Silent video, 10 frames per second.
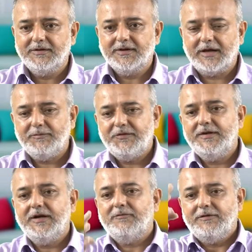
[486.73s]
can be
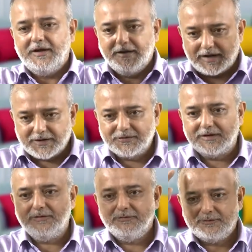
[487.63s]
seen at very larger
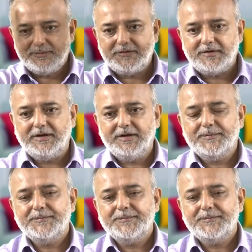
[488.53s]
levels basically.